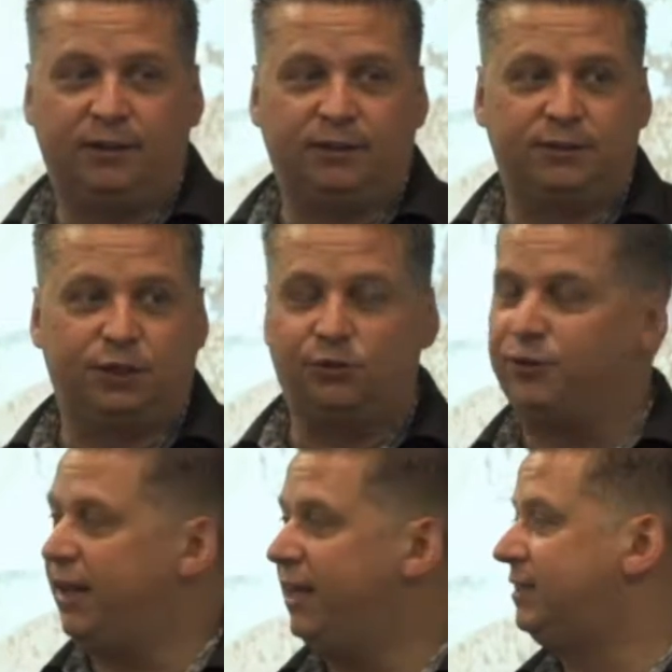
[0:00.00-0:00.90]
So for
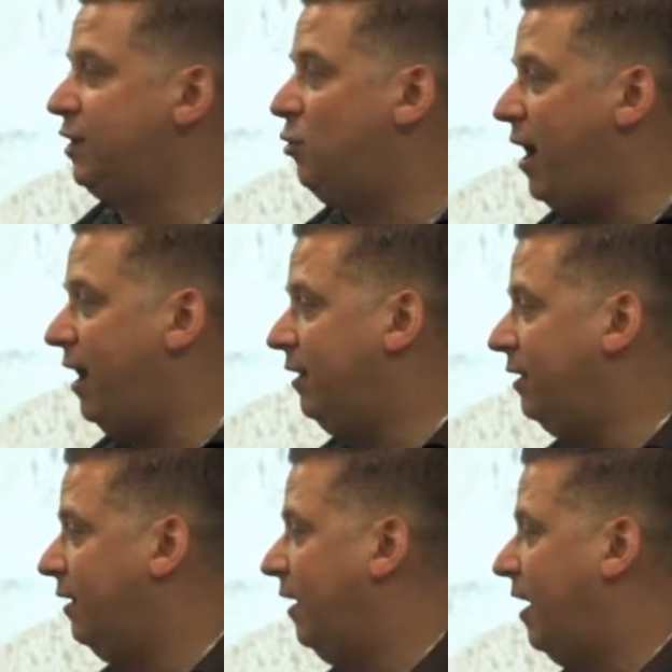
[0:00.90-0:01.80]
the next little while,
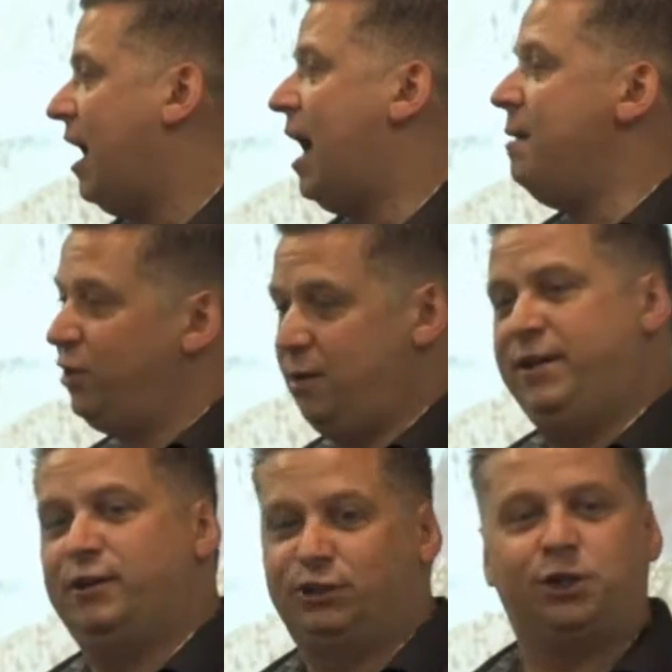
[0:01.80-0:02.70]
I'm going to be
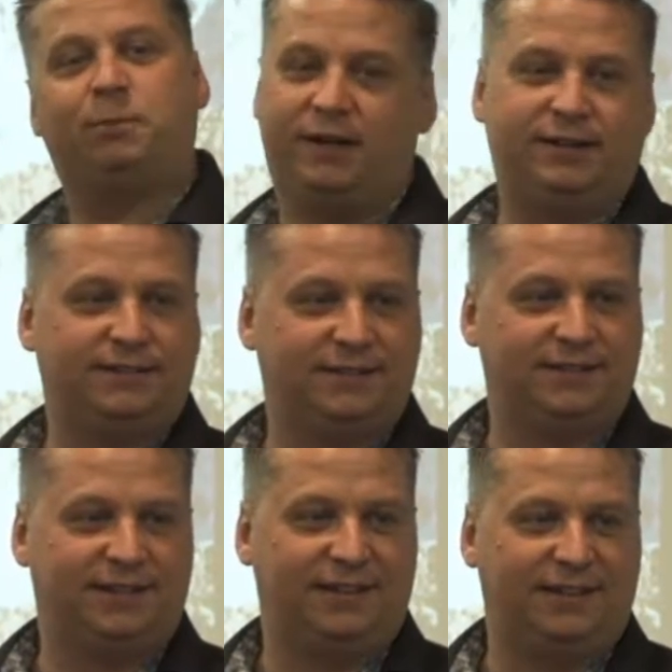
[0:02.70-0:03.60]
your Sherpa.
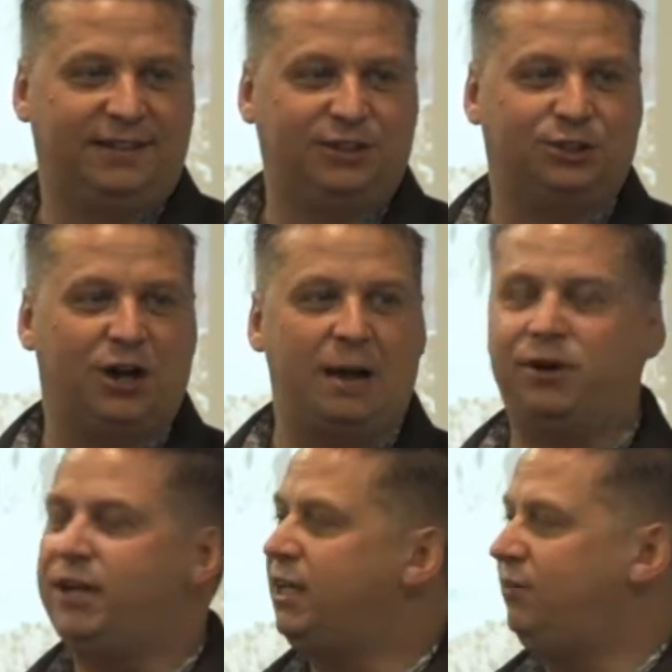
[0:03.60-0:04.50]
So I'm going
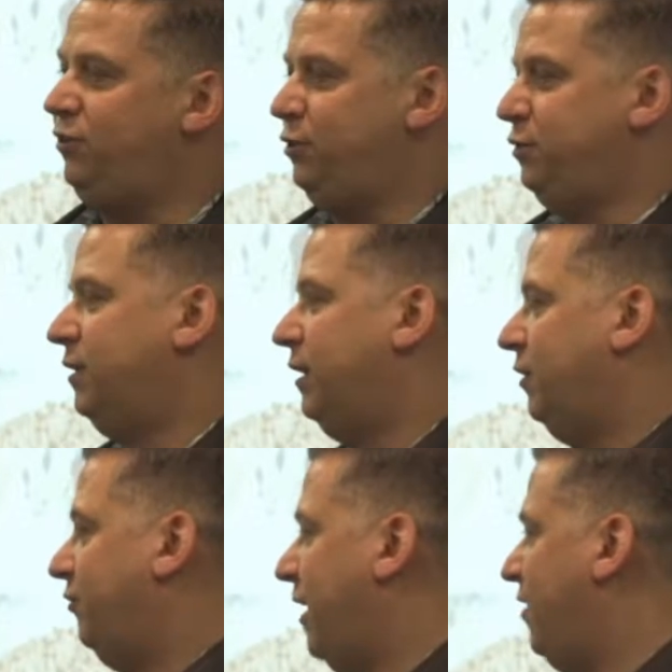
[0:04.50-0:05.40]
to give you
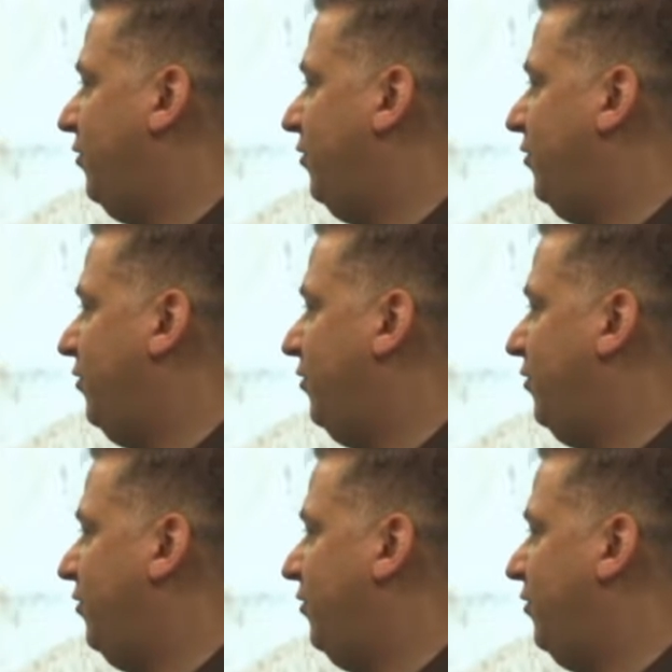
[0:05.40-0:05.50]
5